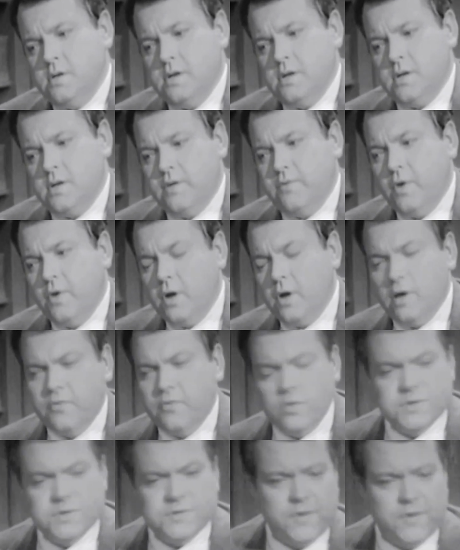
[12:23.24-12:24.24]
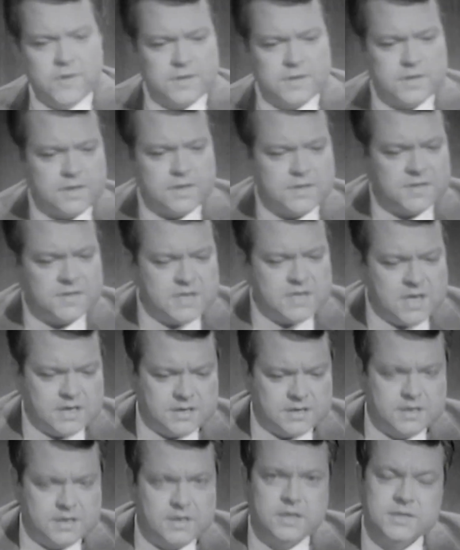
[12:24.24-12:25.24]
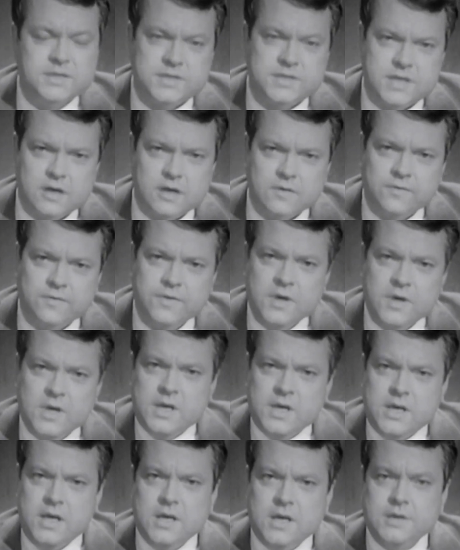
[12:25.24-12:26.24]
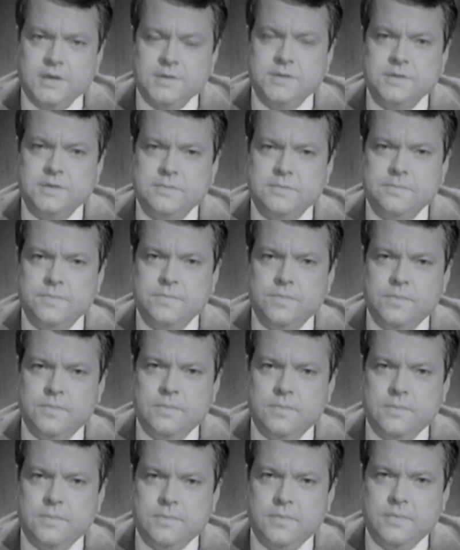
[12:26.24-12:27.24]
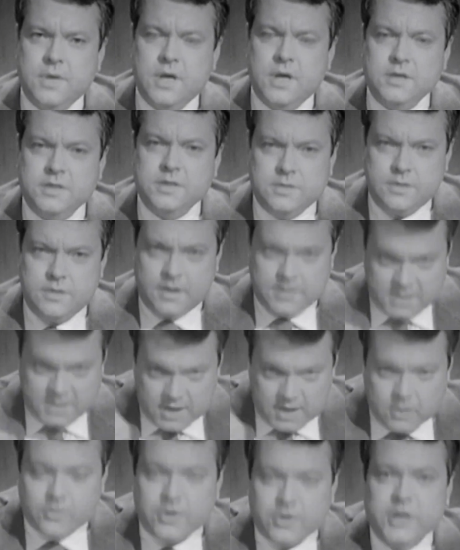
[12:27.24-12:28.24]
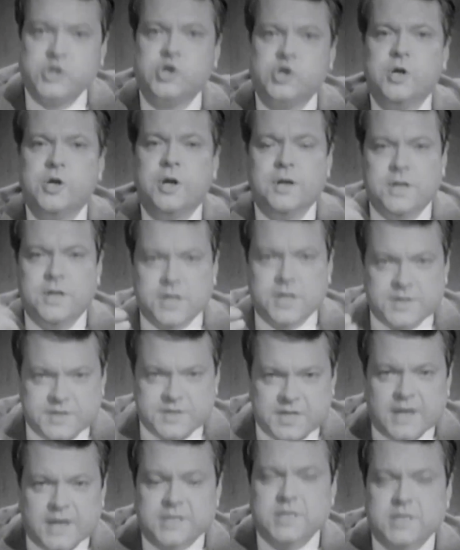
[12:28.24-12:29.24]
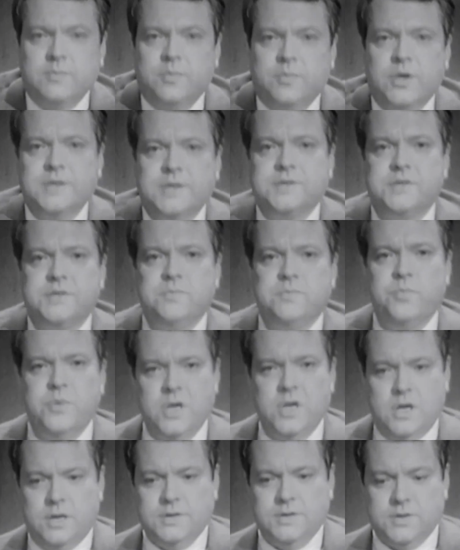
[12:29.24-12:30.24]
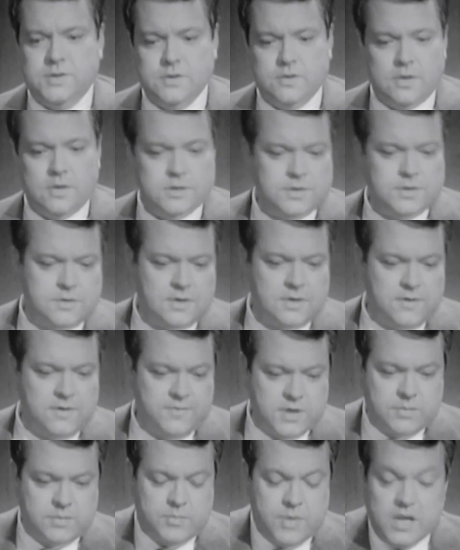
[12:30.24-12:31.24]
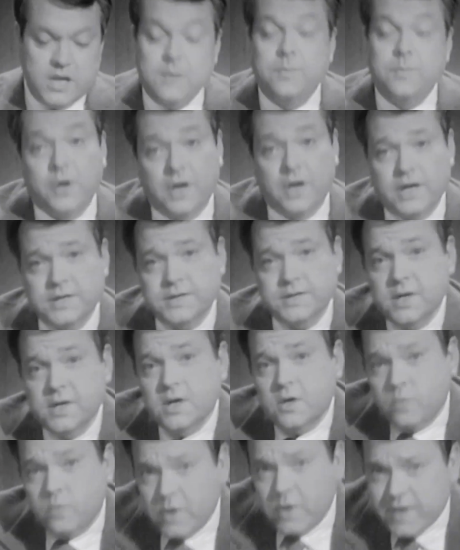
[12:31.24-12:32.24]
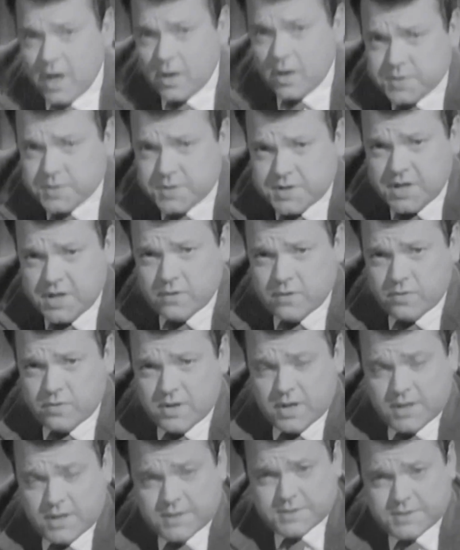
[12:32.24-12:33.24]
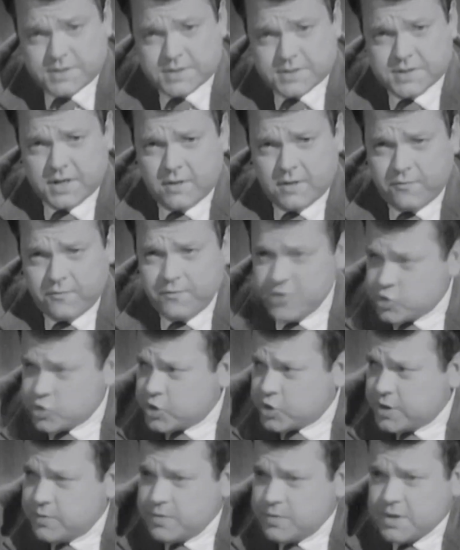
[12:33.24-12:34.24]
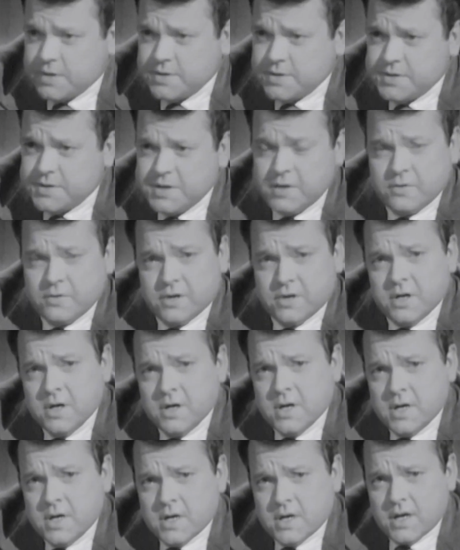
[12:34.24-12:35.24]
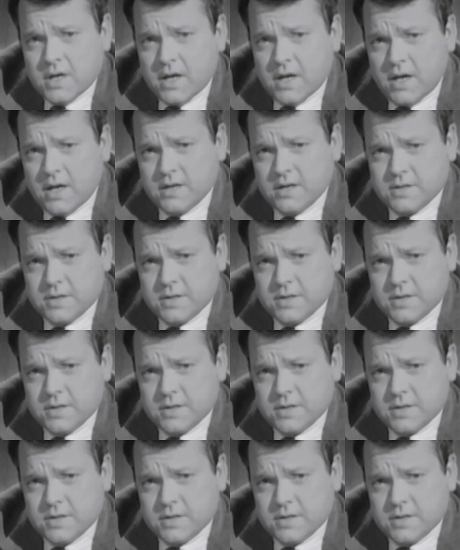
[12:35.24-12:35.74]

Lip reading: I've always felt that the theater itself is a decoration and an exciting place to be, and so on. So I've done many plays without scenery, that is to say, officially without scenery. And